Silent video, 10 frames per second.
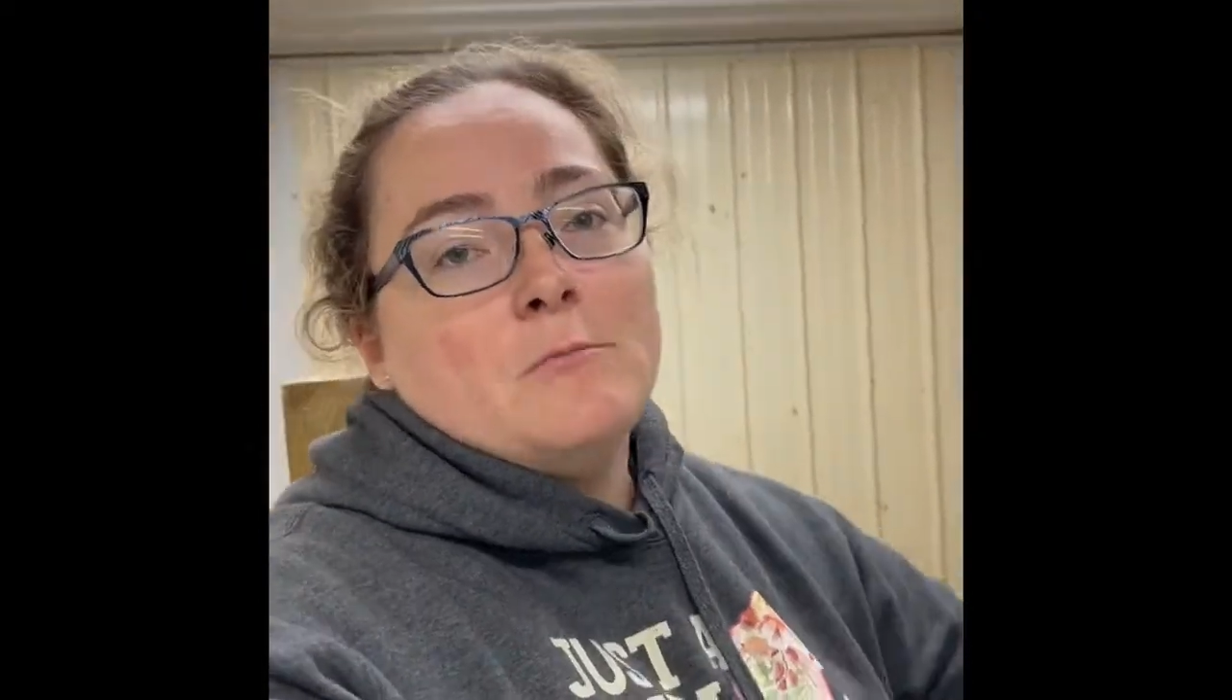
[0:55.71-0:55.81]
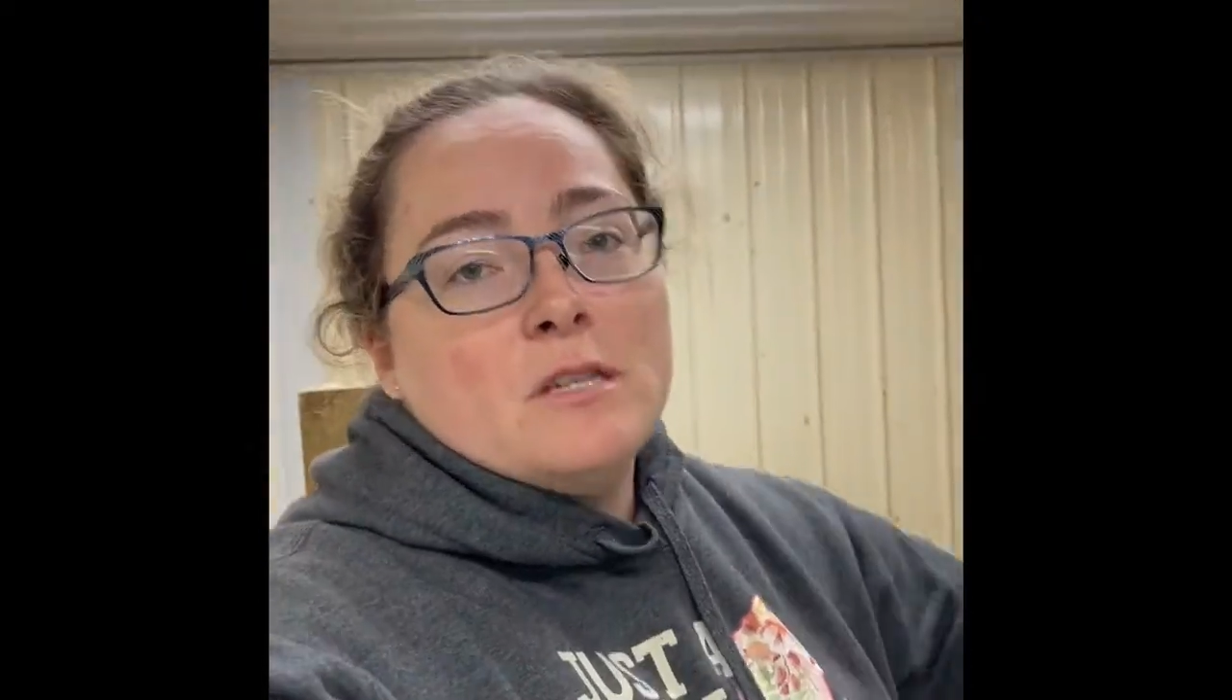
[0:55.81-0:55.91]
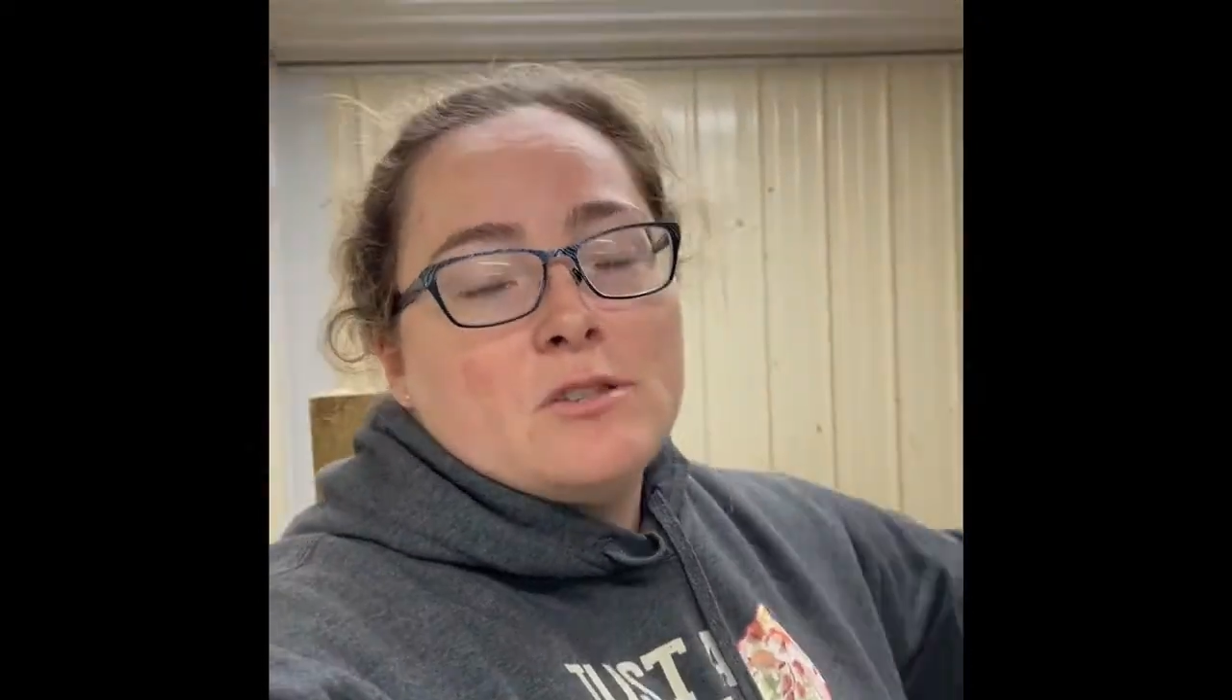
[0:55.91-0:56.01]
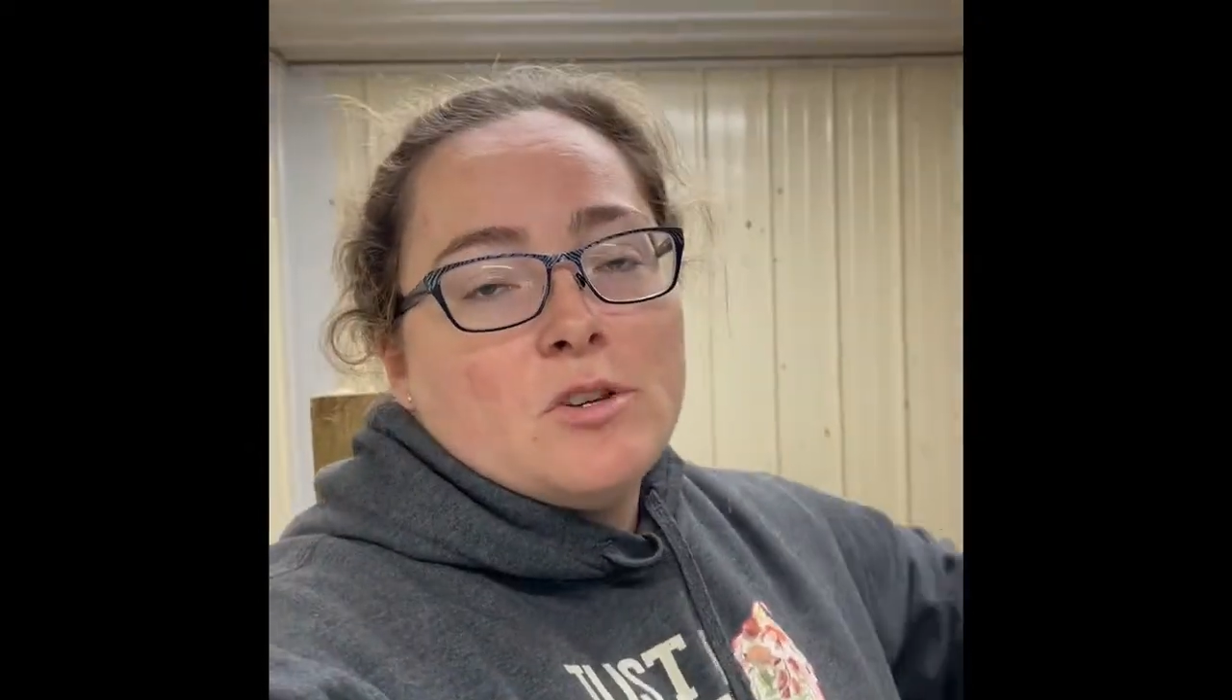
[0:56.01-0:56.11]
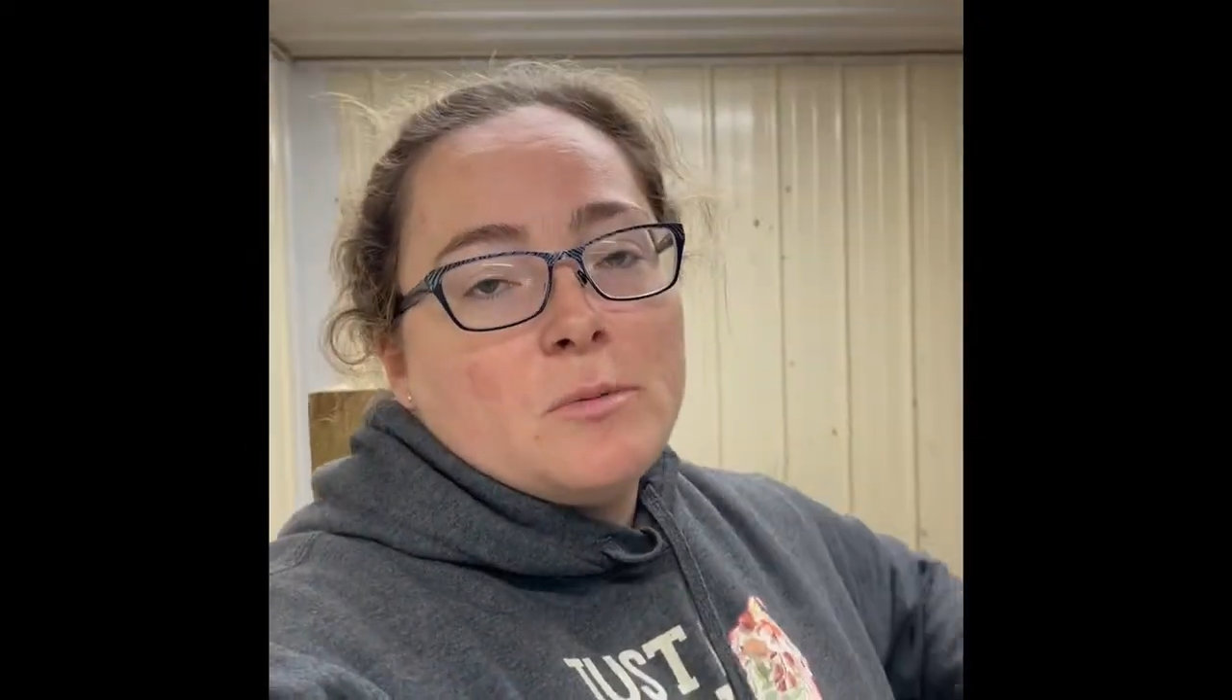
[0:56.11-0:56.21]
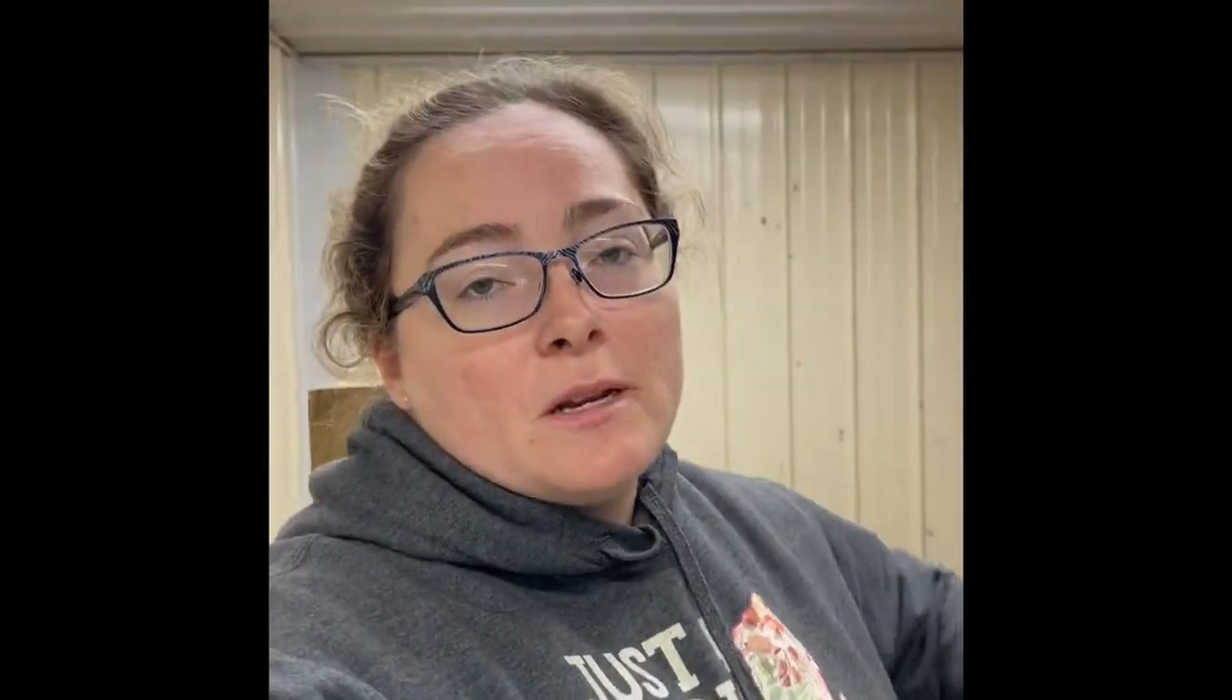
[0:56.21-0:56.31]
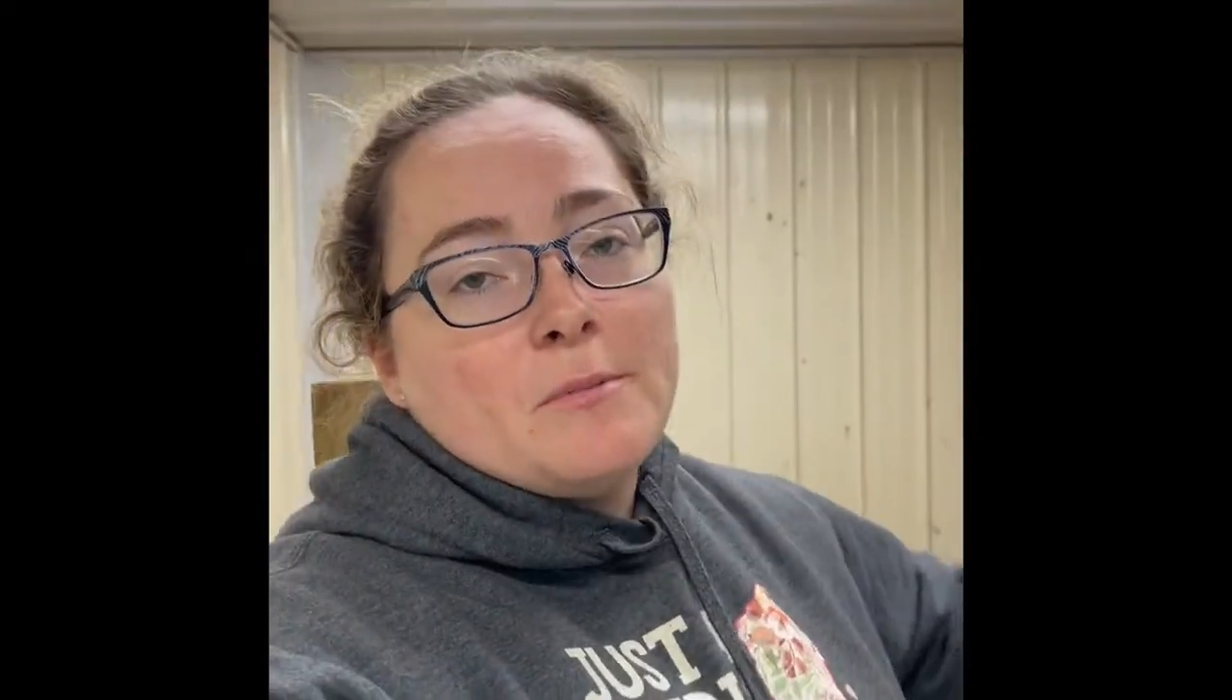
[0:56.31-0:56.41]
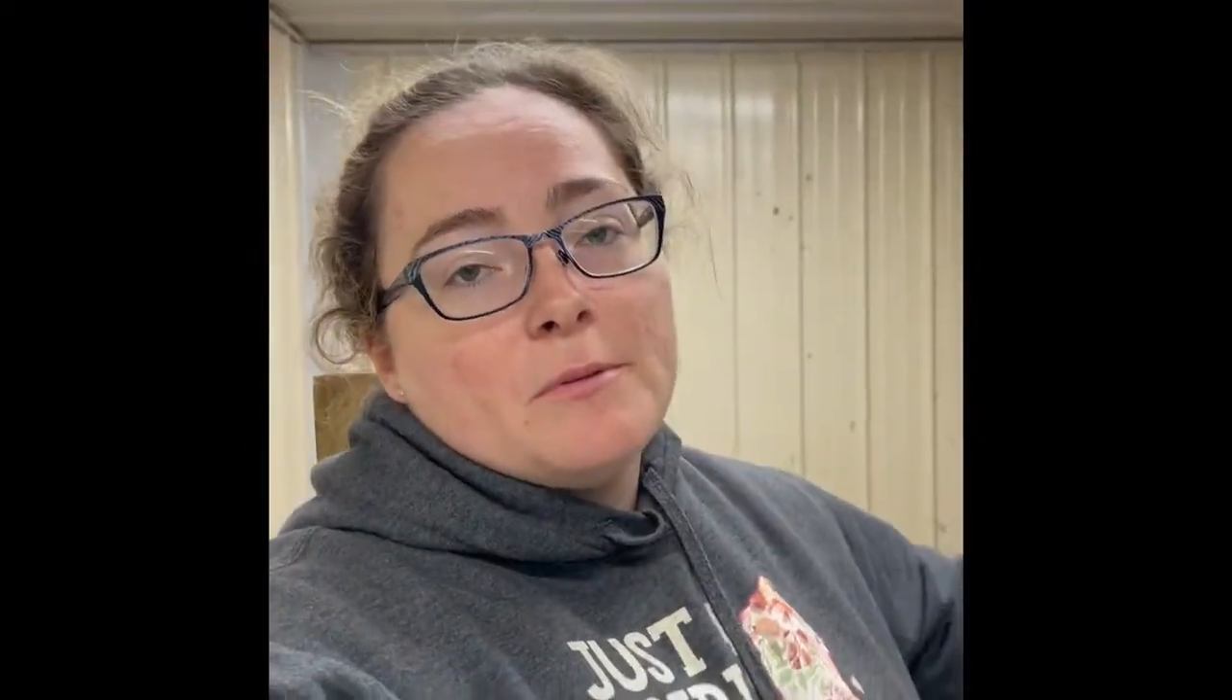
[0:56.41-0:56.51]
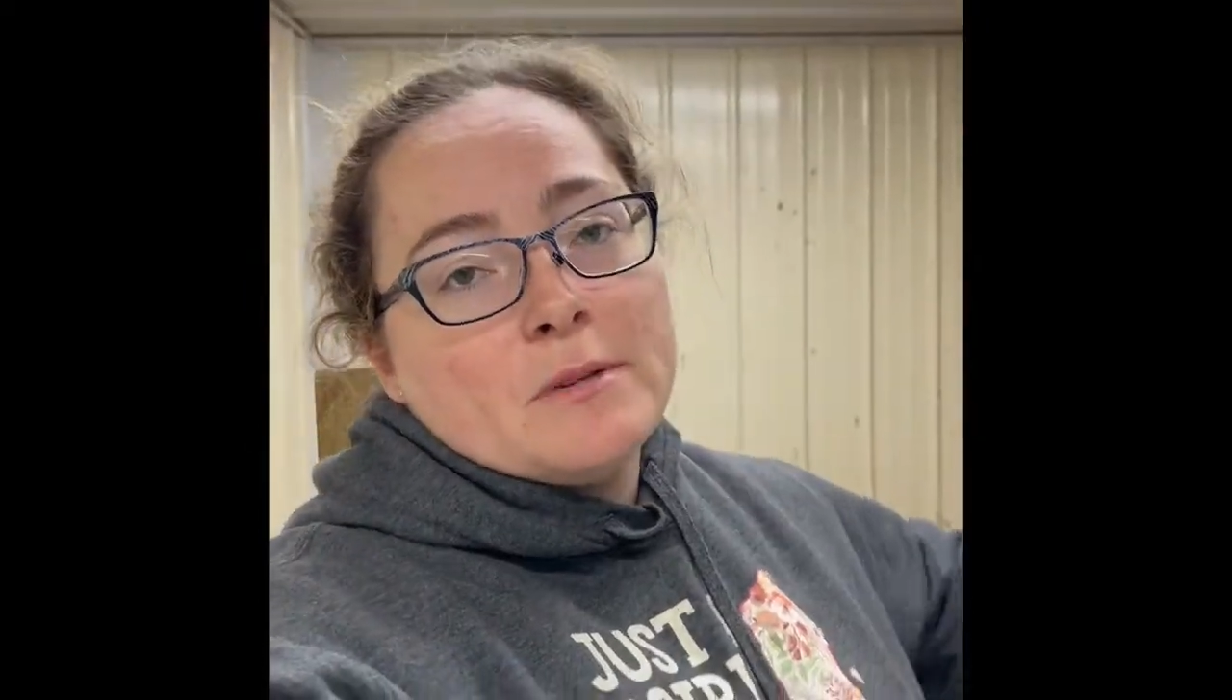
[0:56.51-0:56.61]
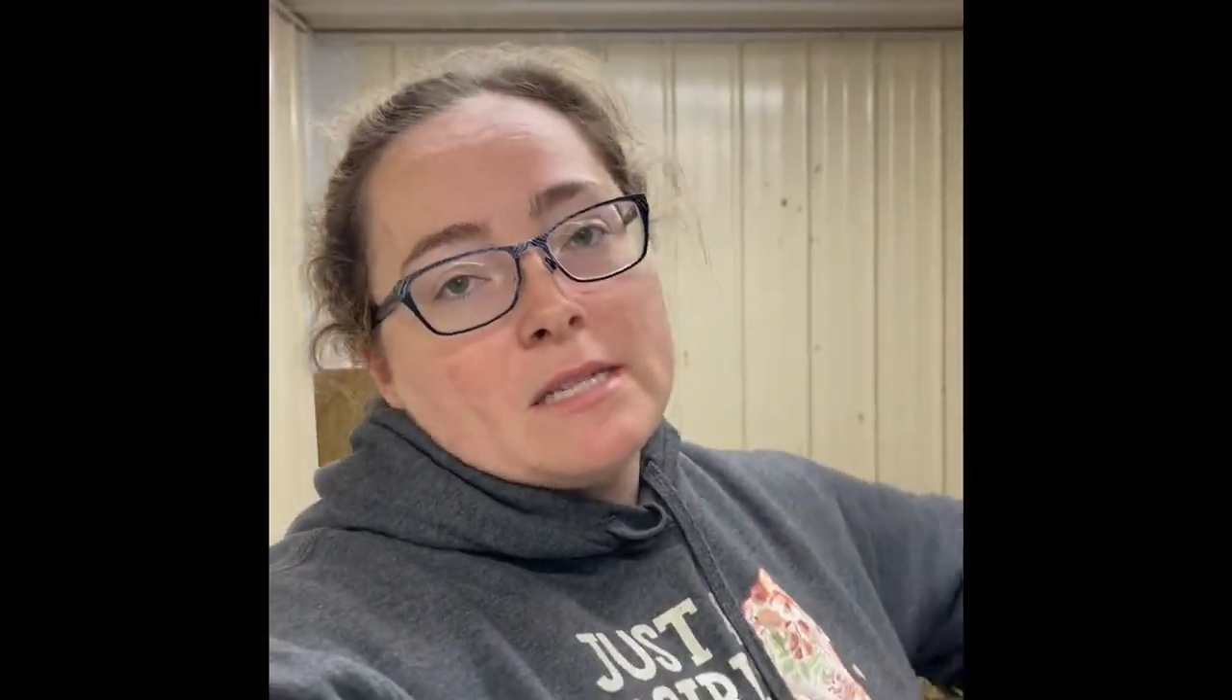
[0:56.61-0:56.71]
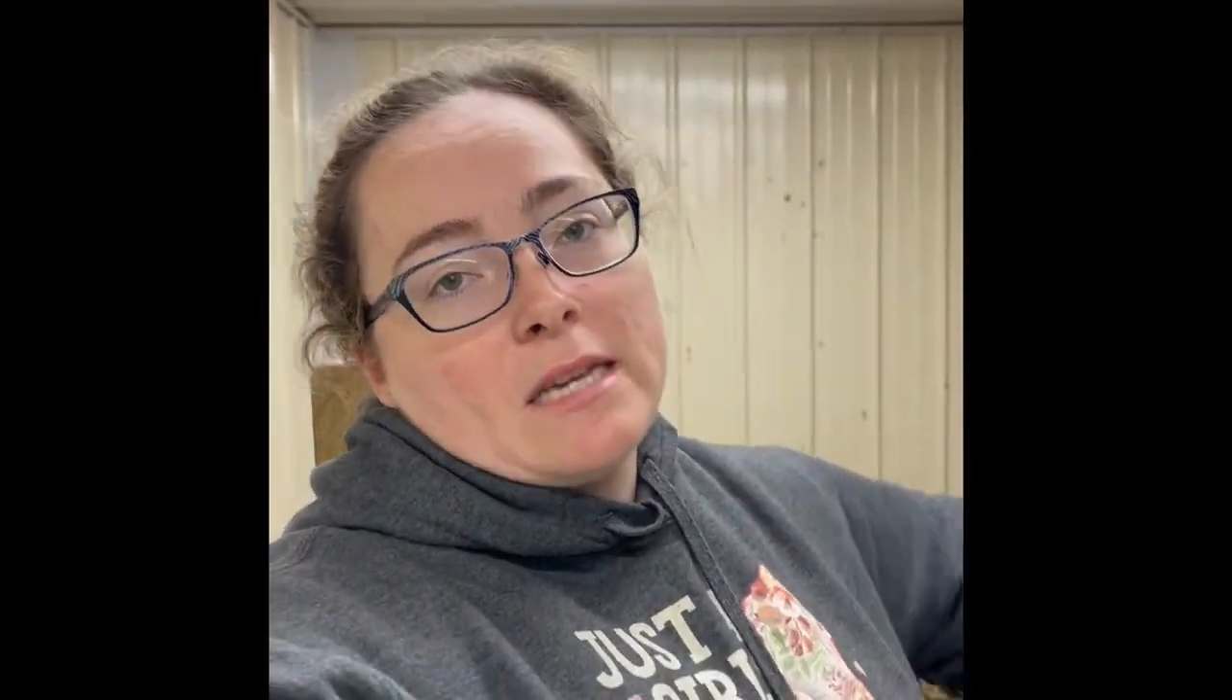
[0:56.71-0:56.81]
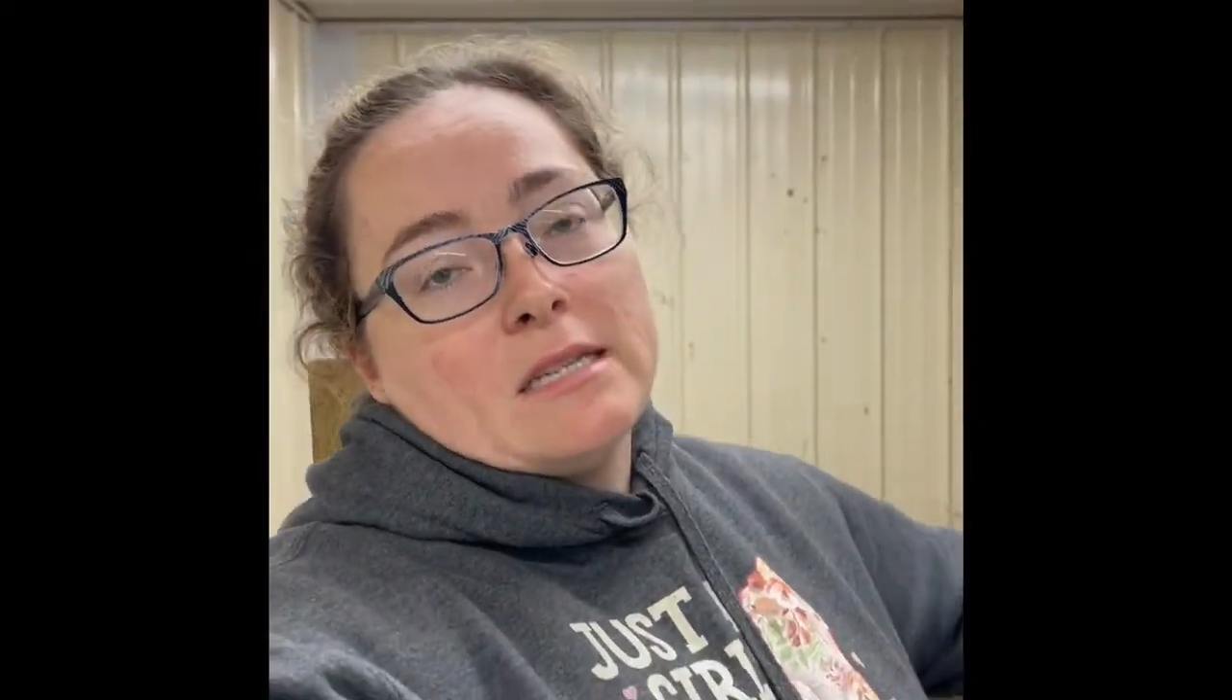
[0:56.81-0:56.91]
we scoop it up and we take